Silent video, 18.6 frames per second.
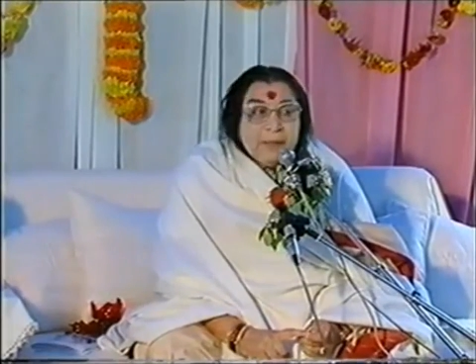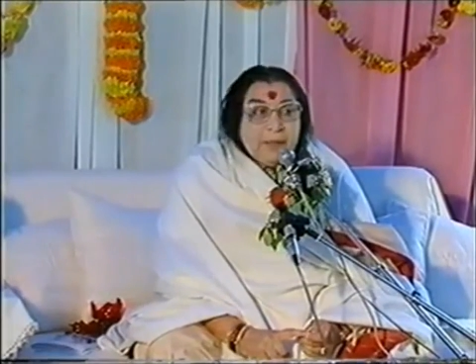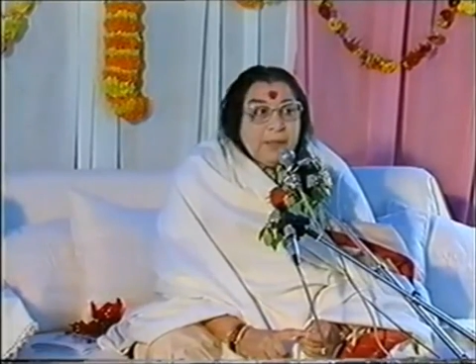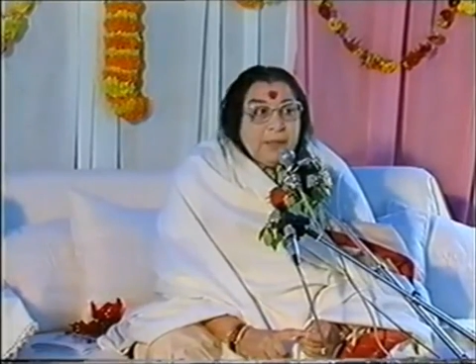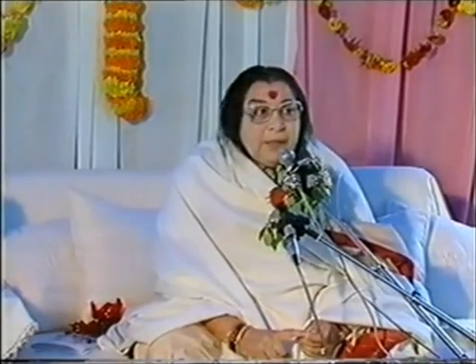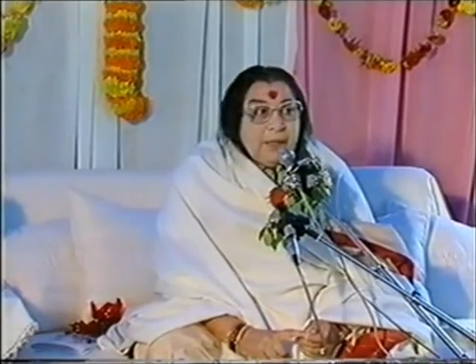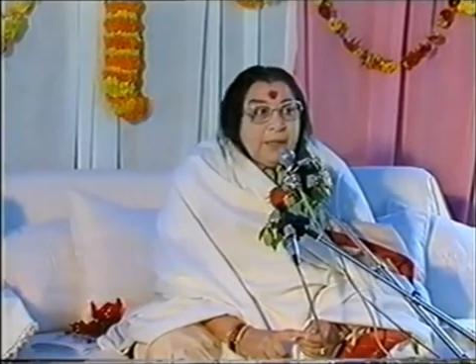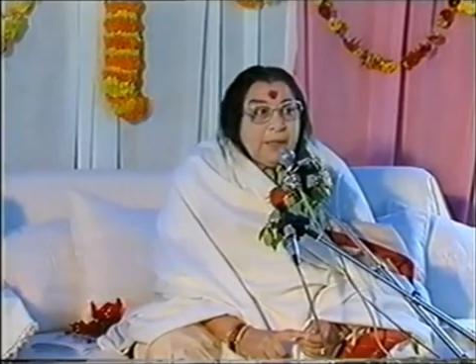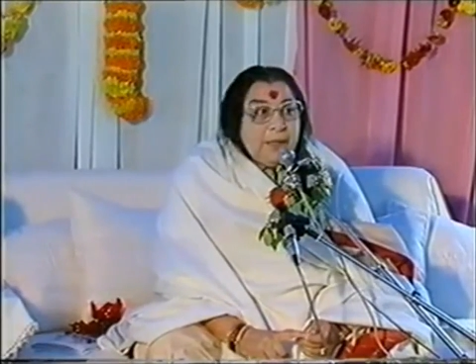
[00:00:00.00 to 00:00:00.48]

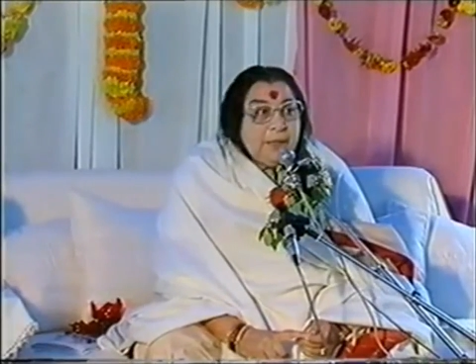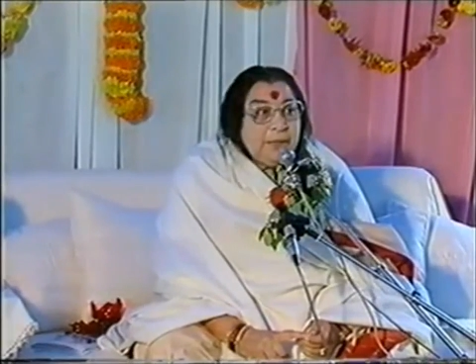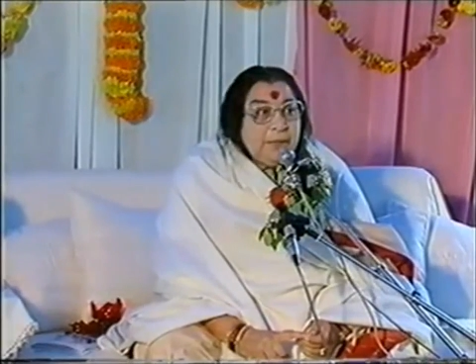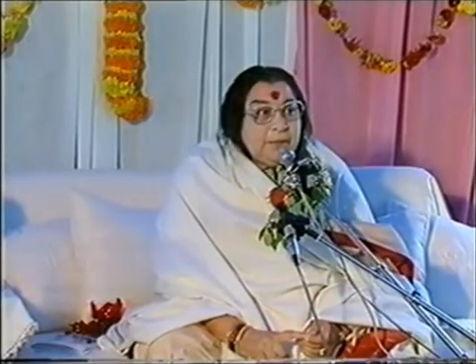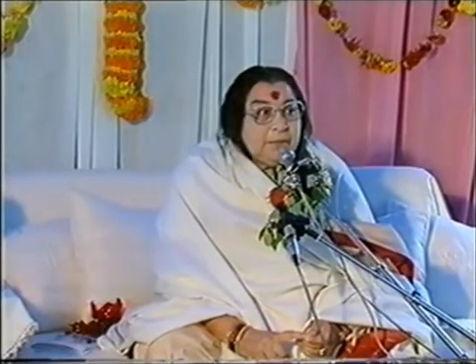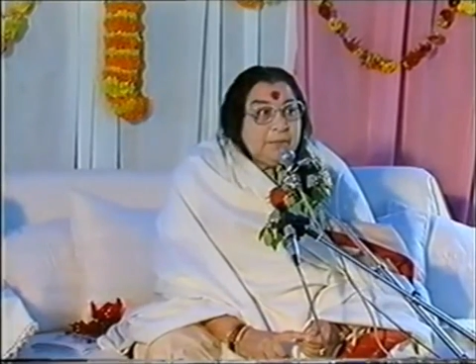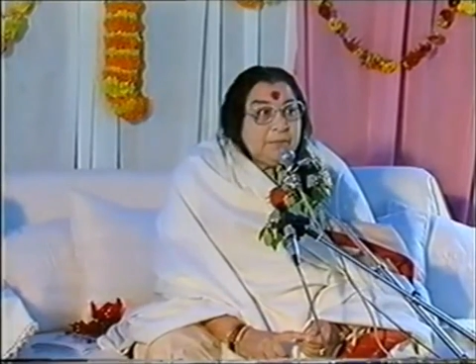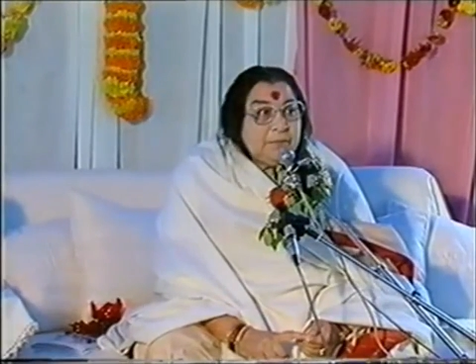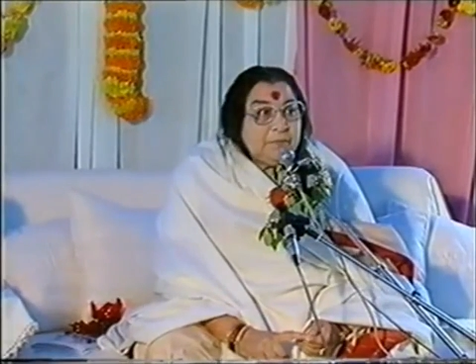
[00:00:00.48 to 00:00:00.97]
And
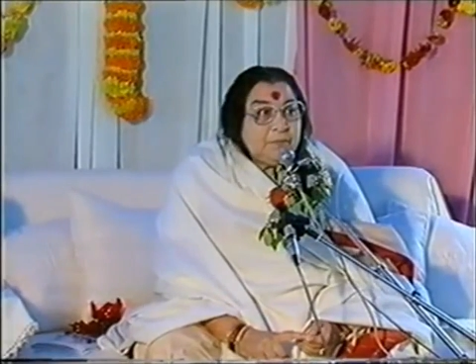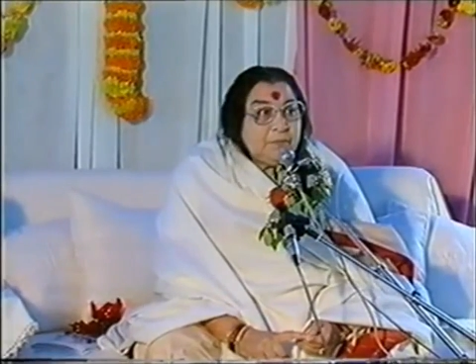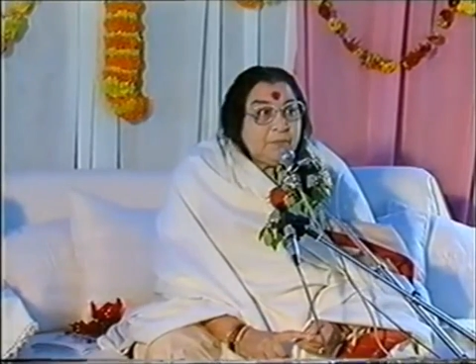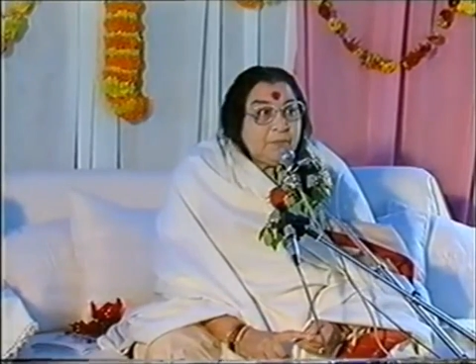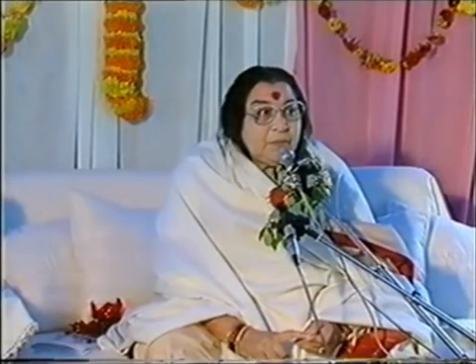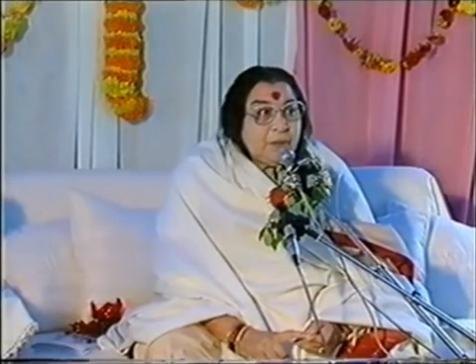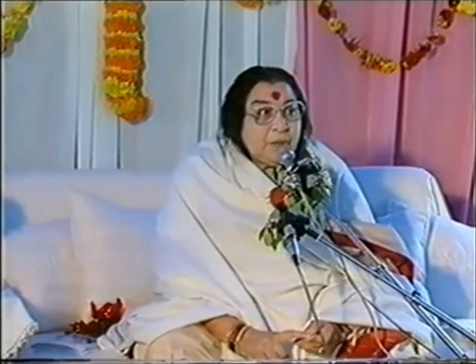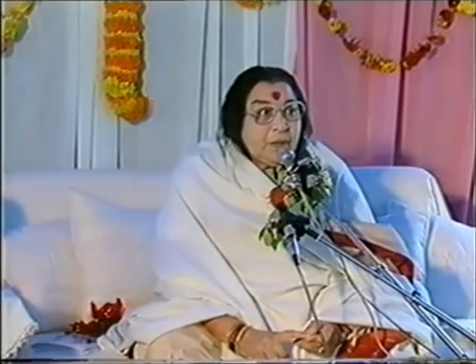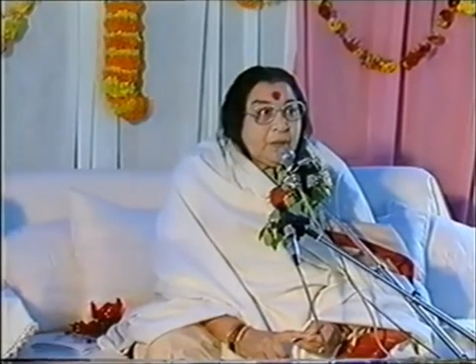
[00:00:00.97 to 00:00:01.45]

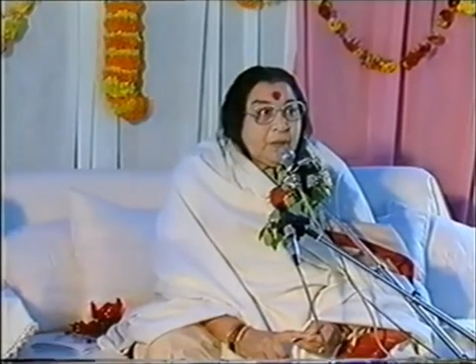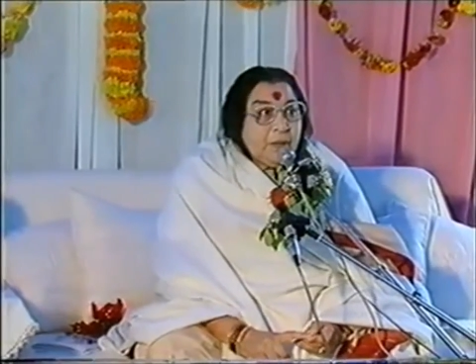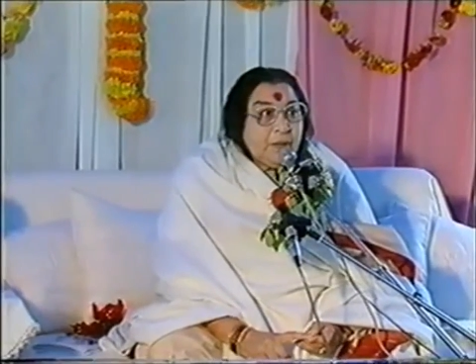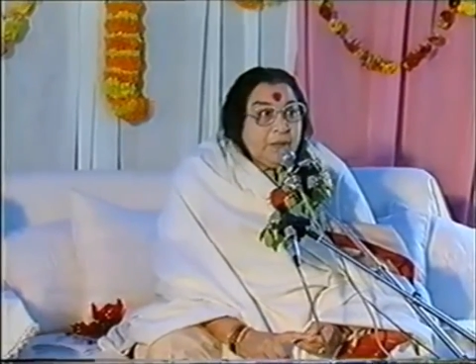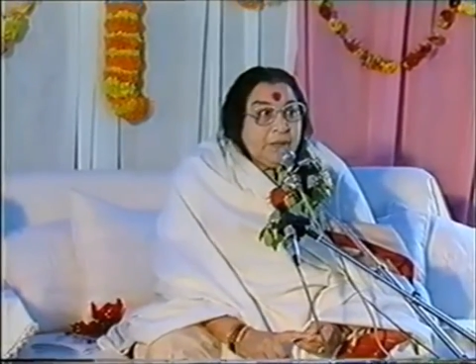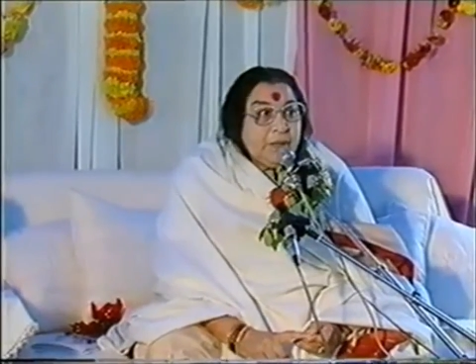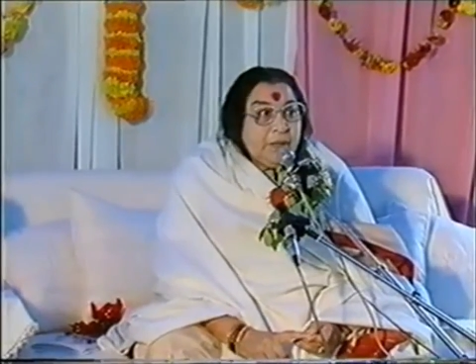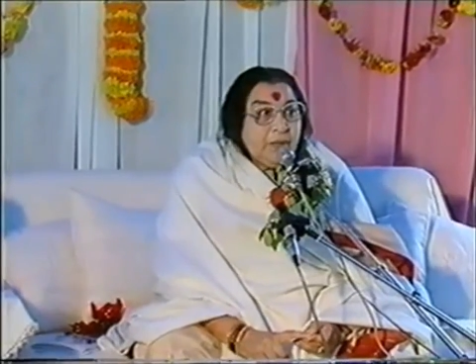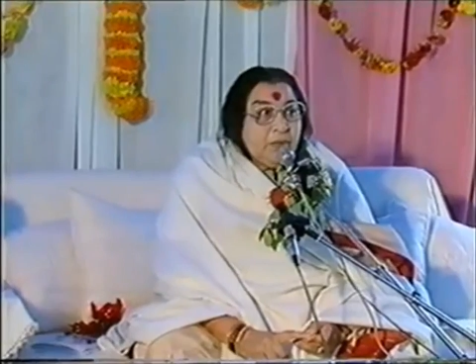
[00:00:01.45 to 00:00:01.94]

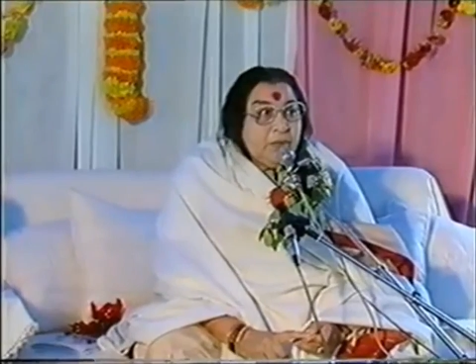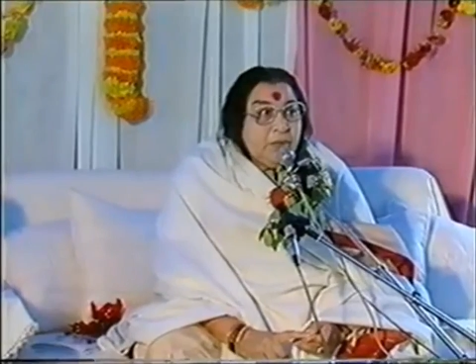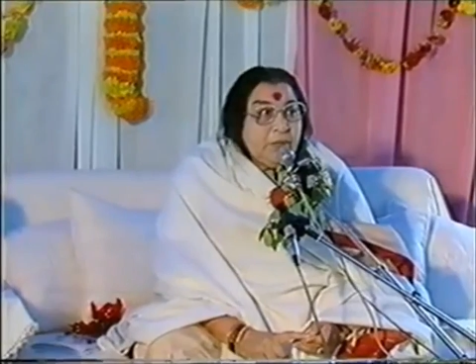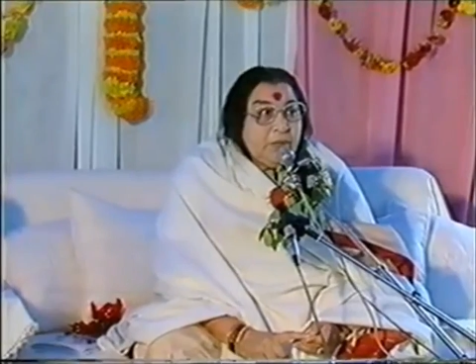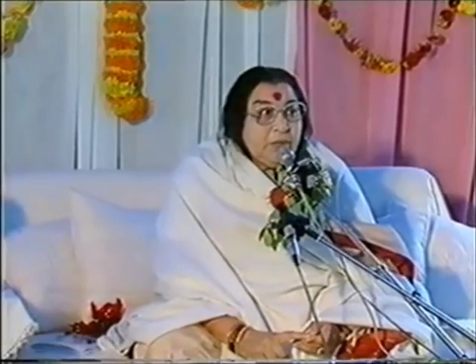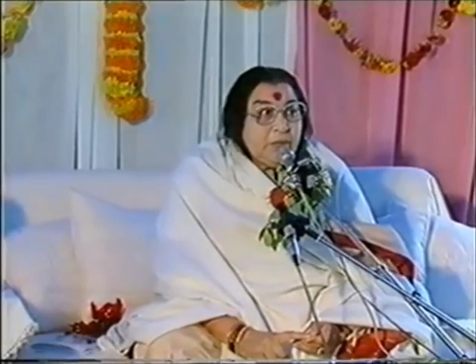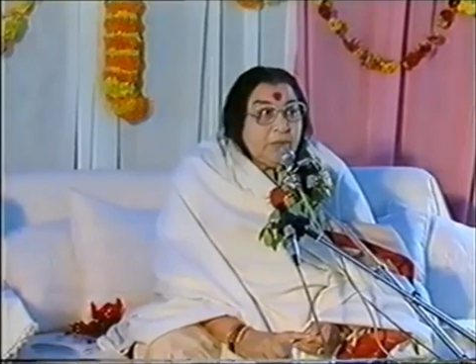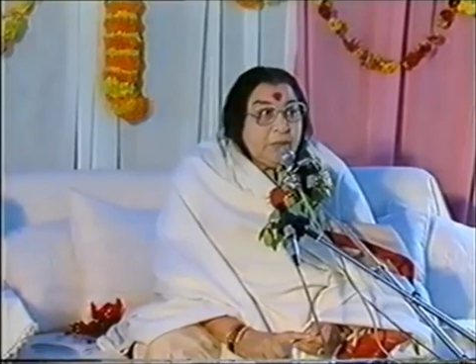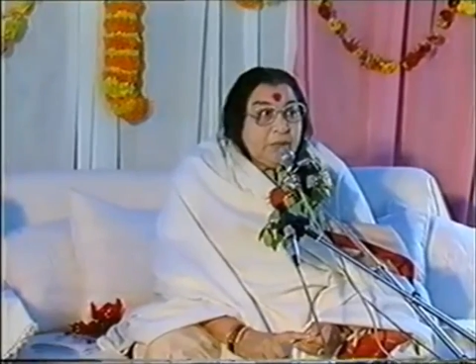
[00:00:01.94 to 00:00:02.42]
then
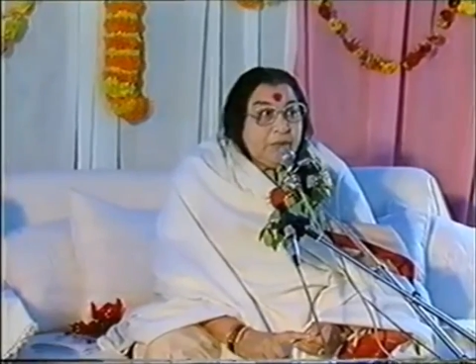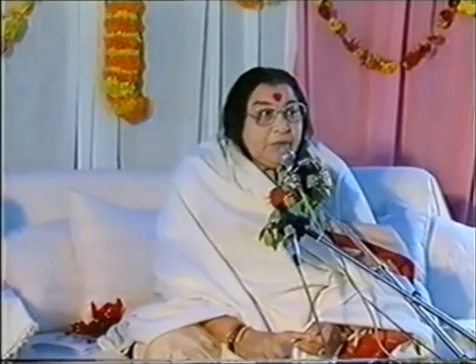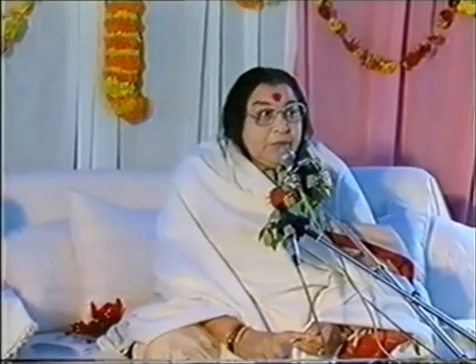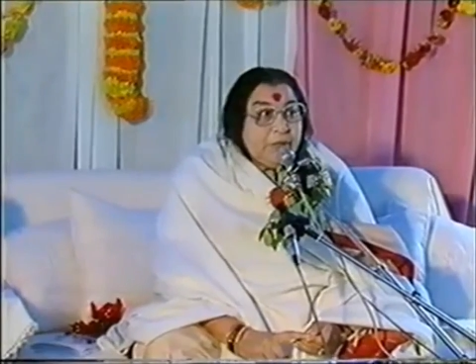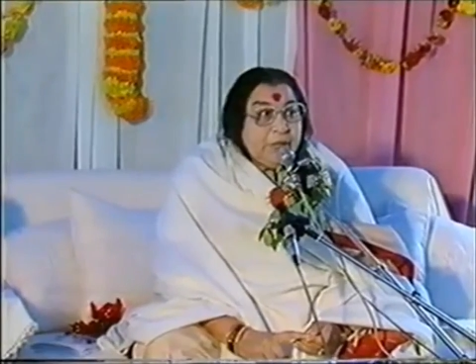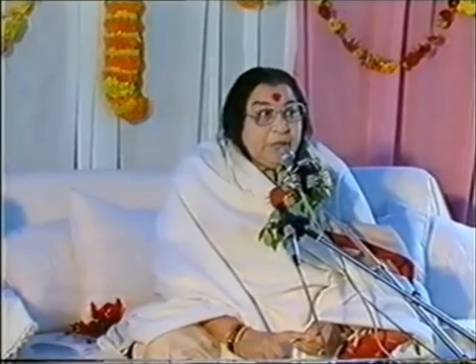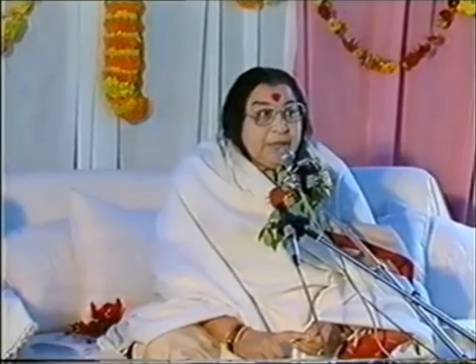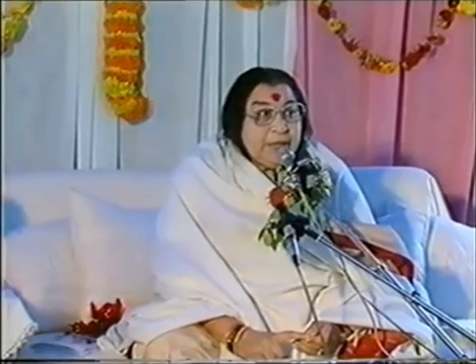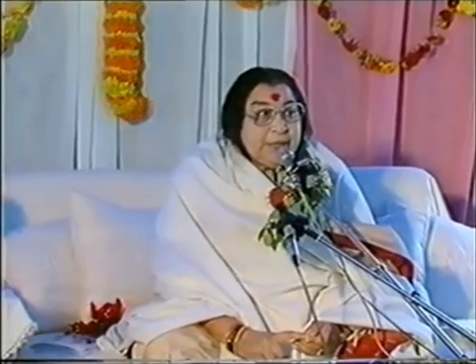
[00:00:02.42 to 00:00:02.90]
only you can
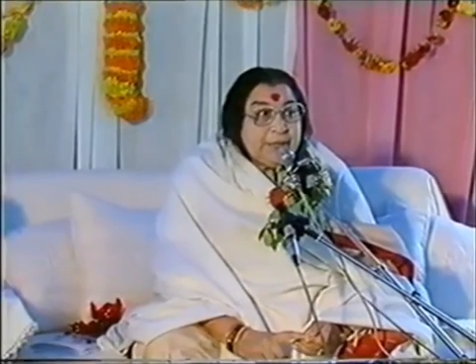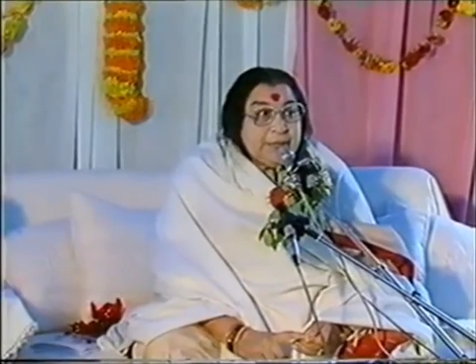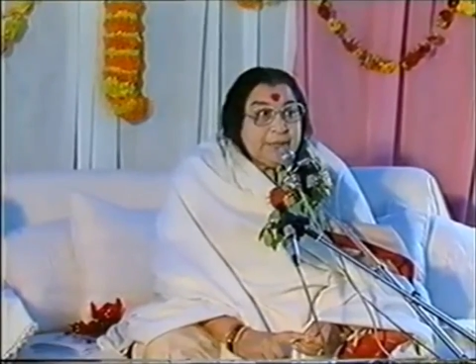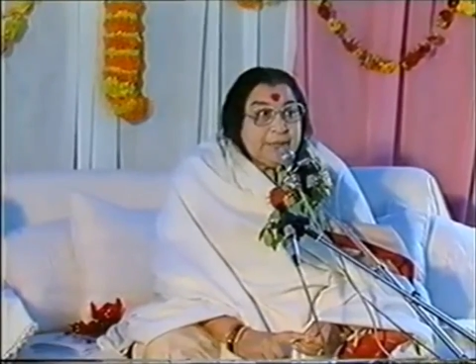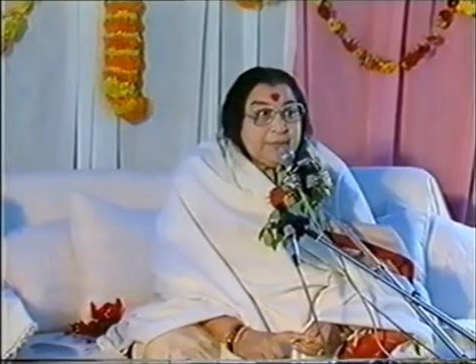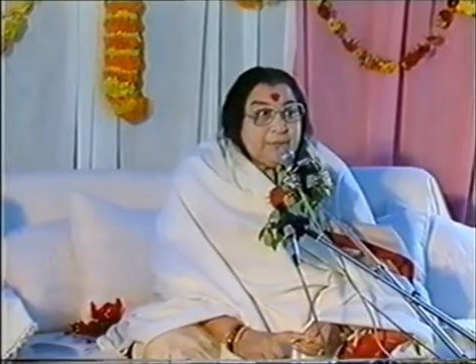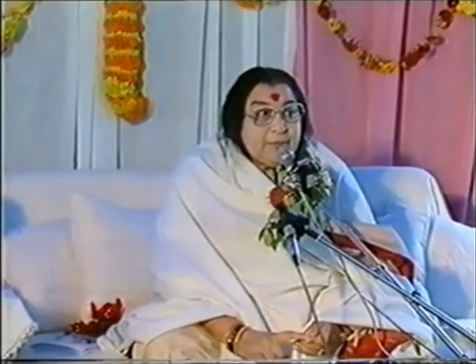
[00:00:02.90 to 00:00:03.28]
realize